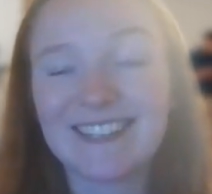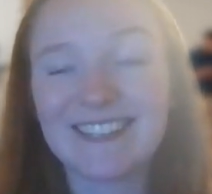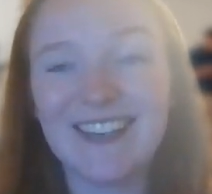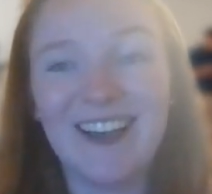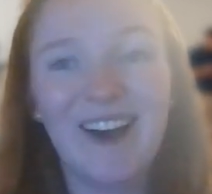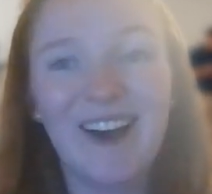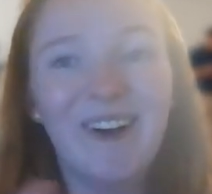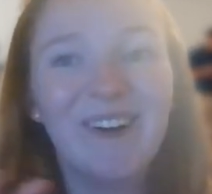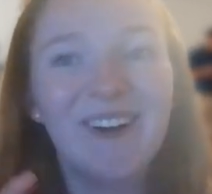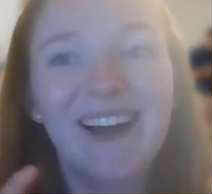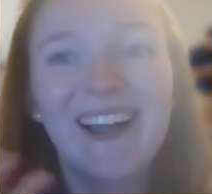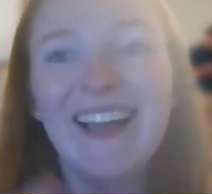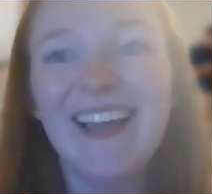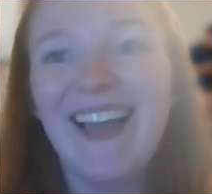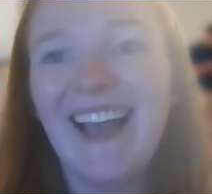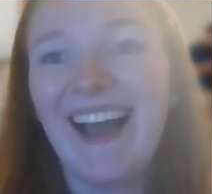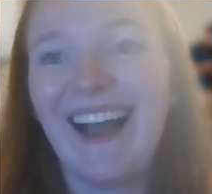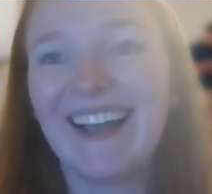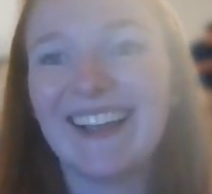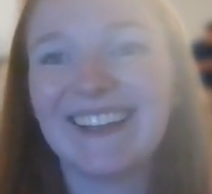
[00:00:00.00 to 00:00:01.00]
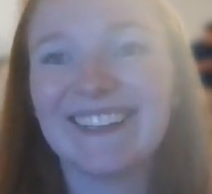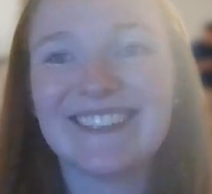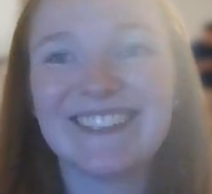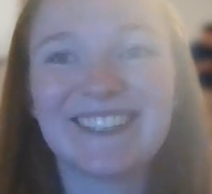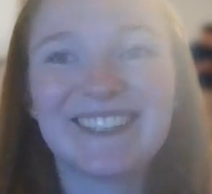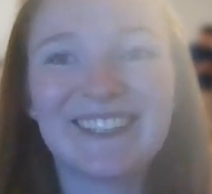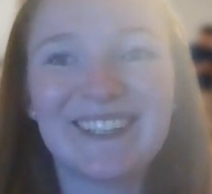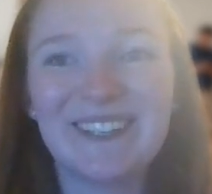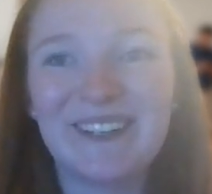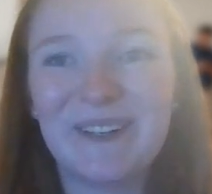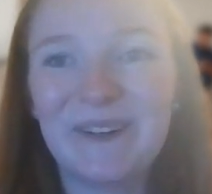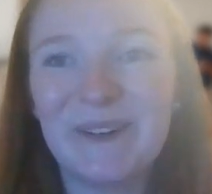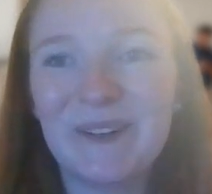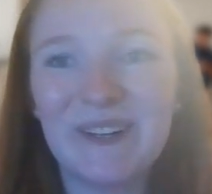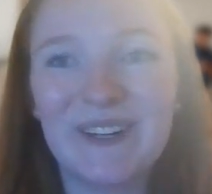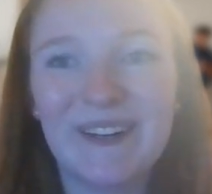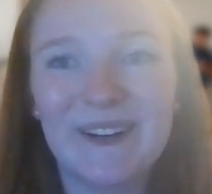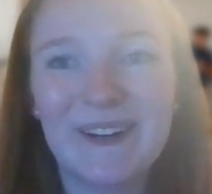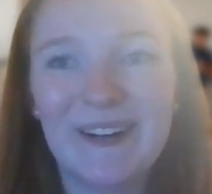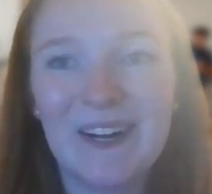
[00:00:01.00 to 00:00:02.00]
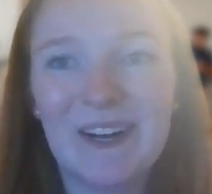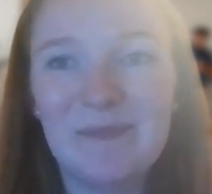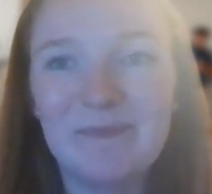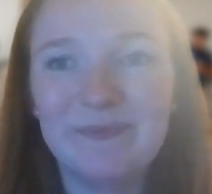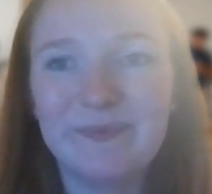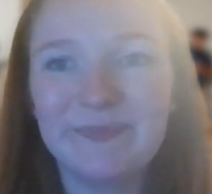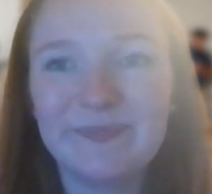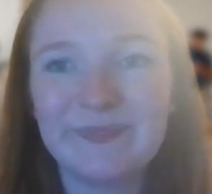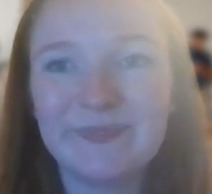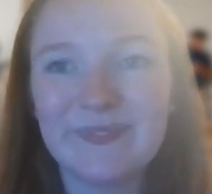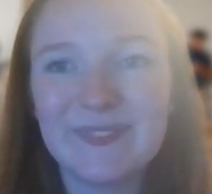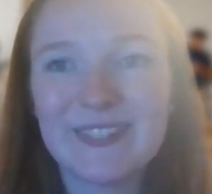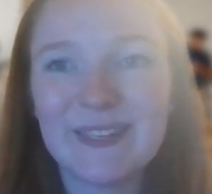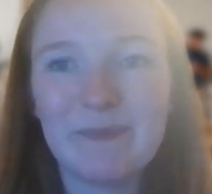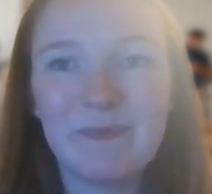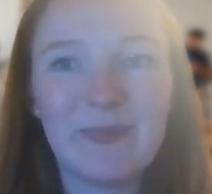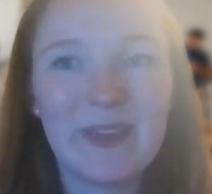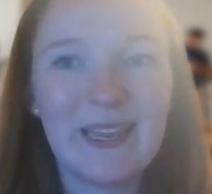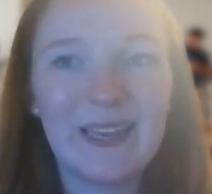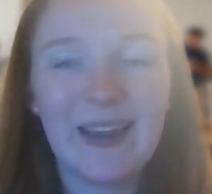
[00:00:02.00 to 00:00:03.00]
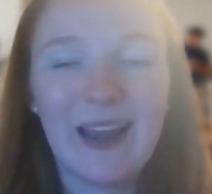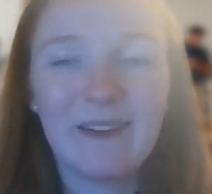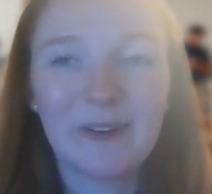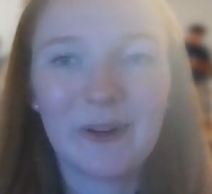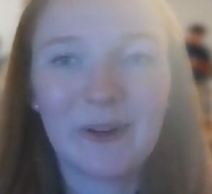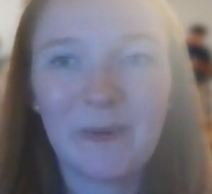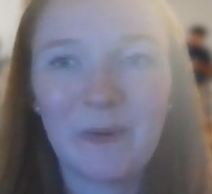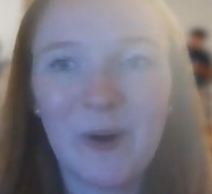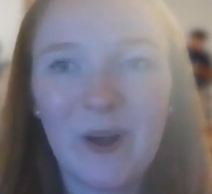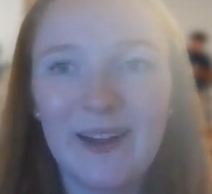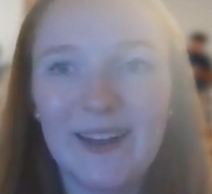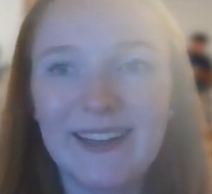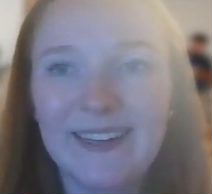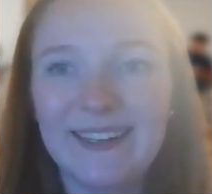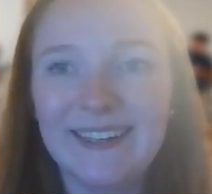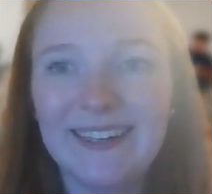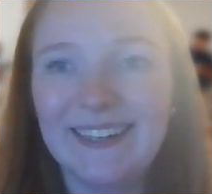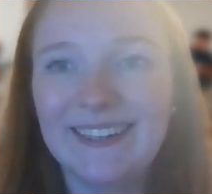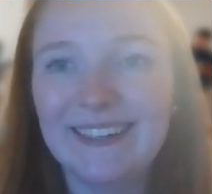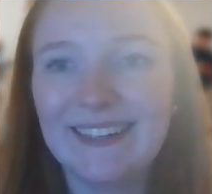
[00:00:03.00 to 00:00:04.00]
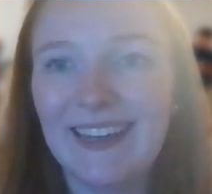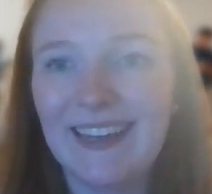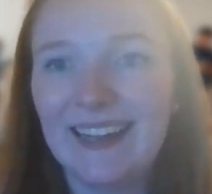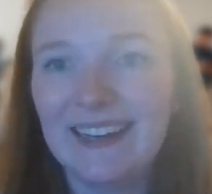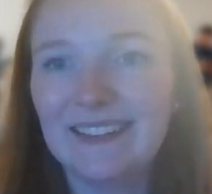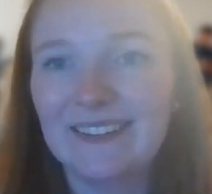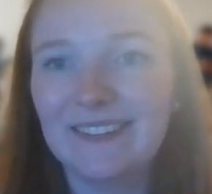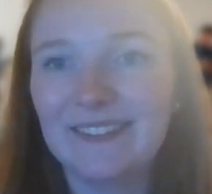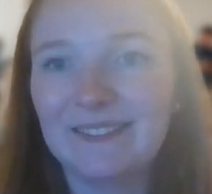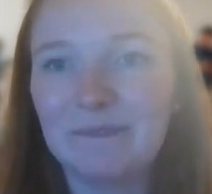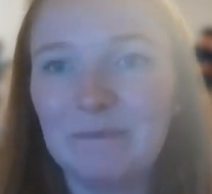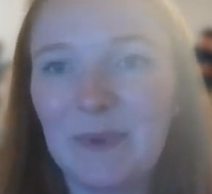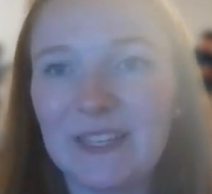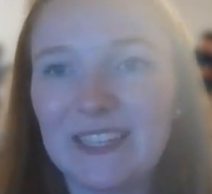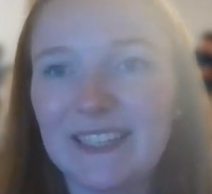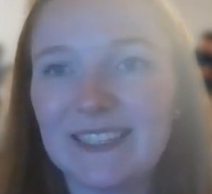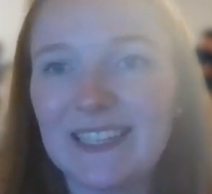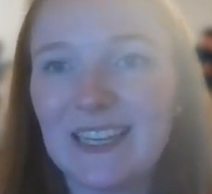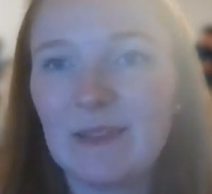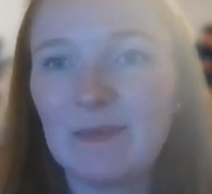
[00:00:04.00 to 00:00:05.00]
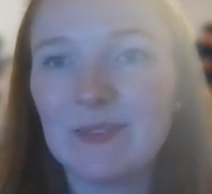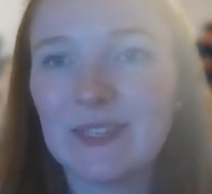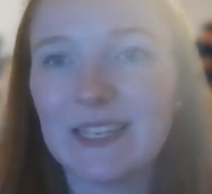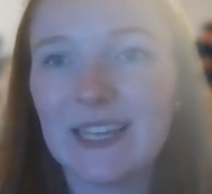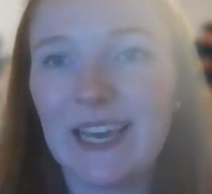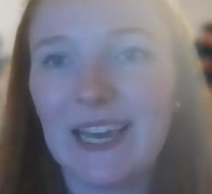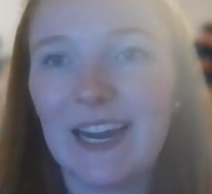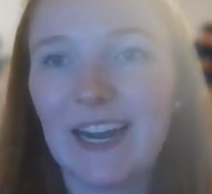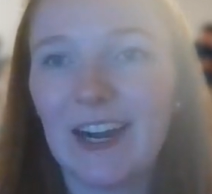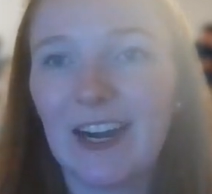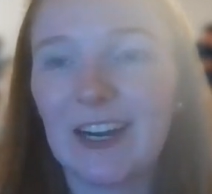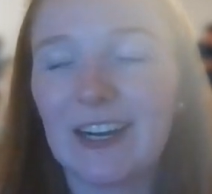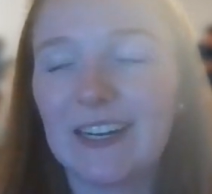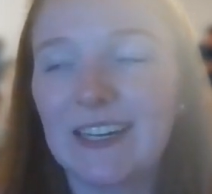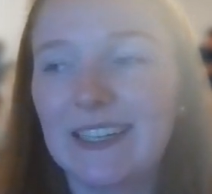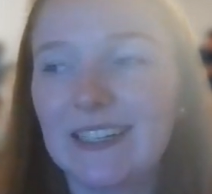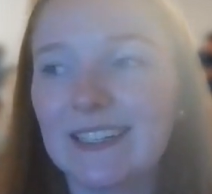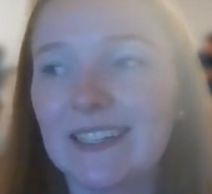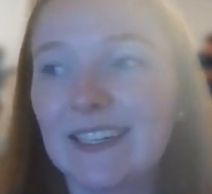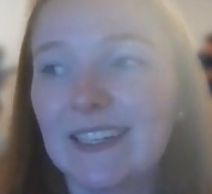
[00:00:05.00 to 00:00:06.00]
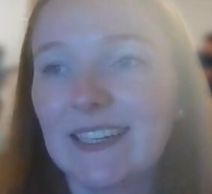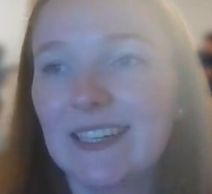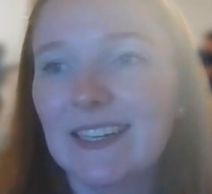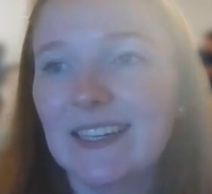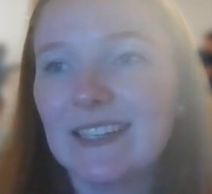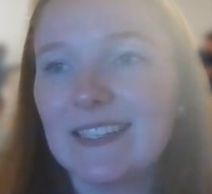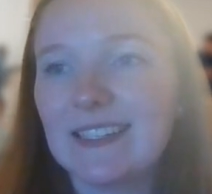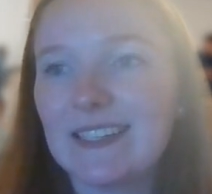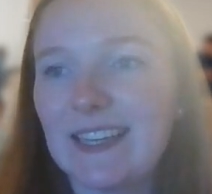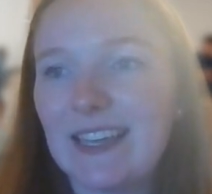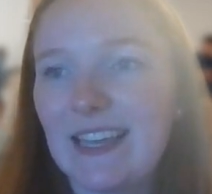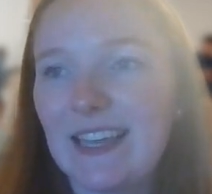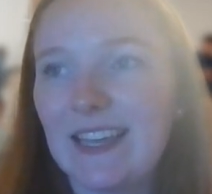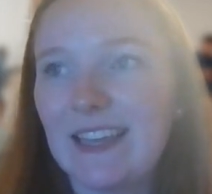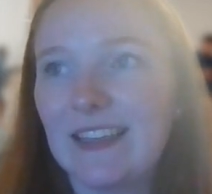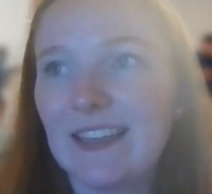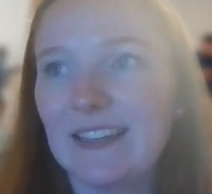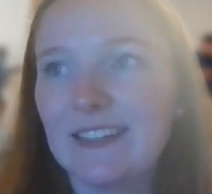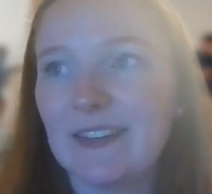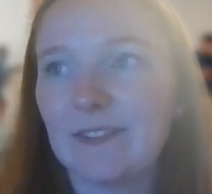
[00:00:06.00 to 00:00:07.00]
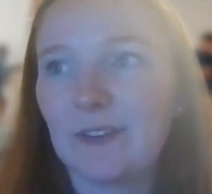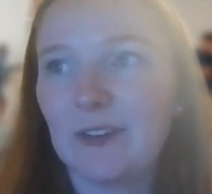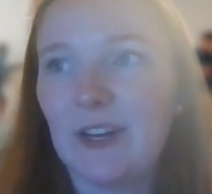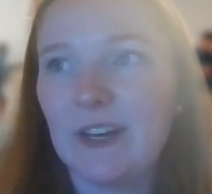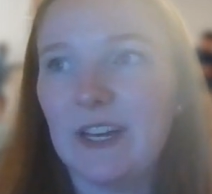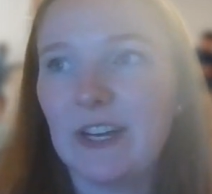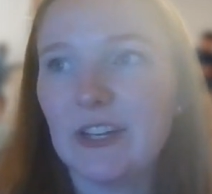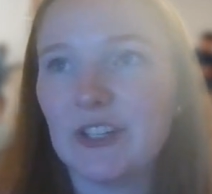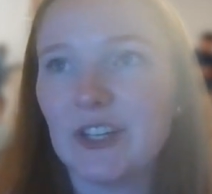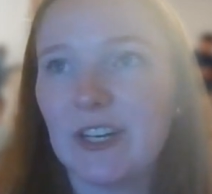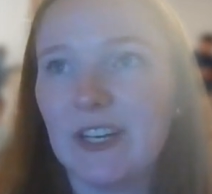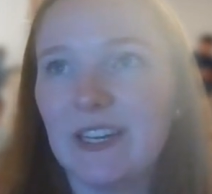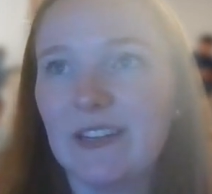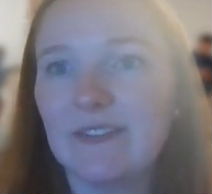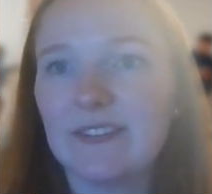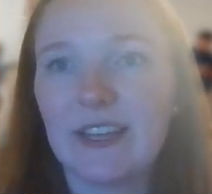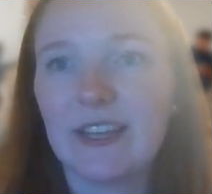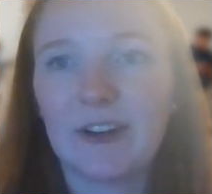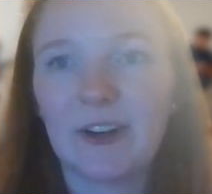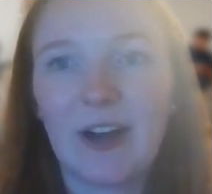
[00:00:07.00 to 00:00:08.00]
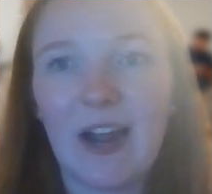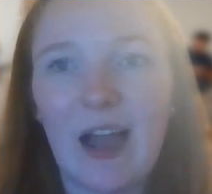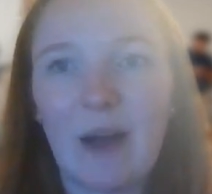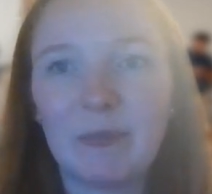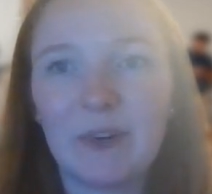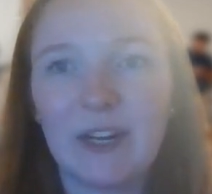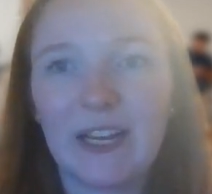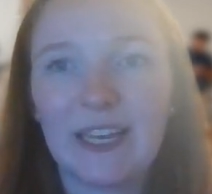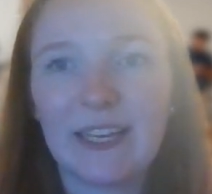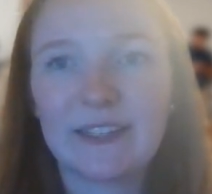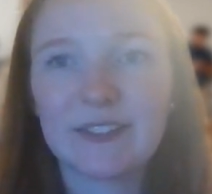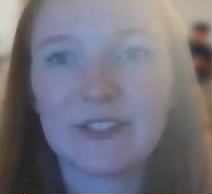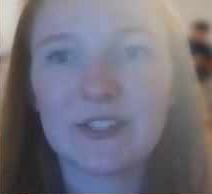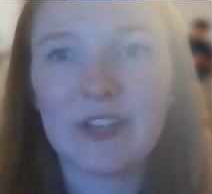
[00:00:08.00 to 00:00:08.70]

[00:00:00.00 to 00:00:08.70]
So I get to go to meet everyone and meet the teams there and see the different initiatives that are happening.